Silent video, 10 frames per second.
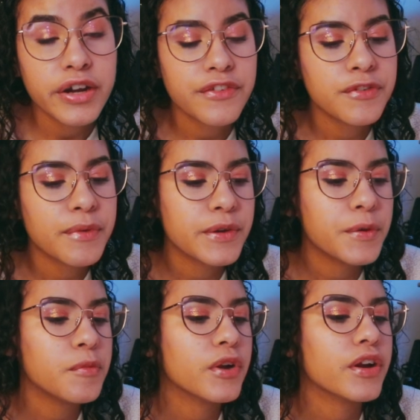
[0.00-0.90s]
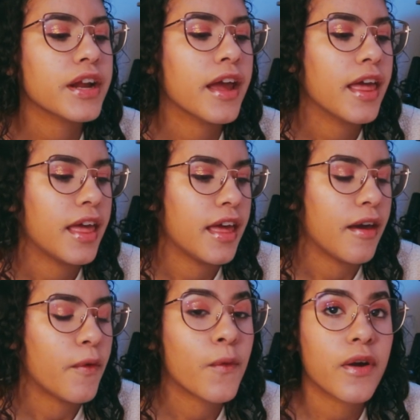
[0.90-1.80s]
to do my homework,
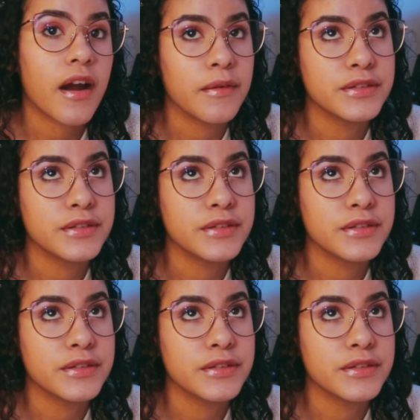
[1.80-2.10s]
or I